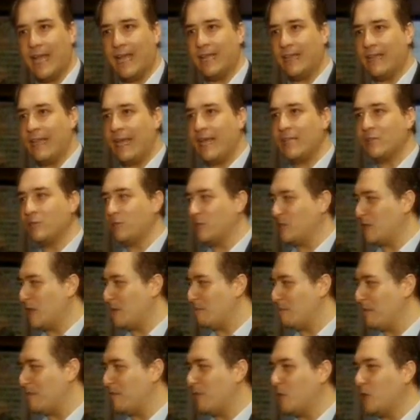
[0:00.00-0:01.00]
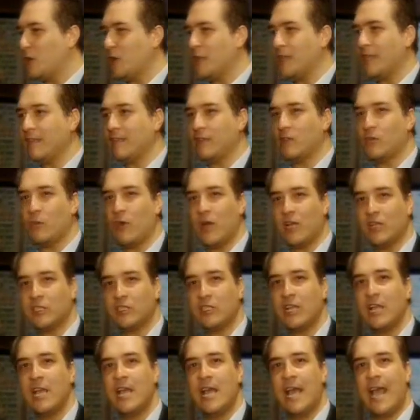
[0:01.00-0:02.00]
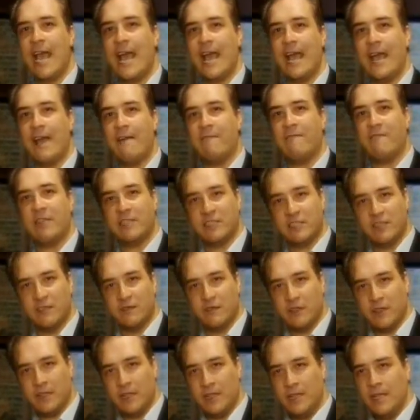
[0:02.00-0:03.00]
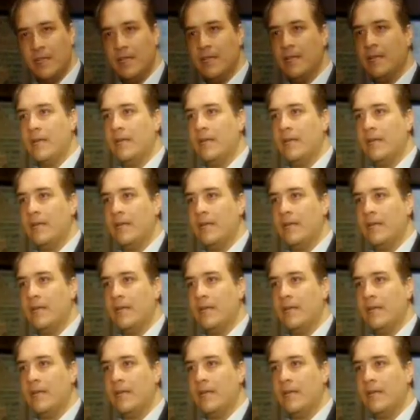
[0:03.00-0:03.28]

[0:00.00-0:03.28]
And as we said before, that it was a festival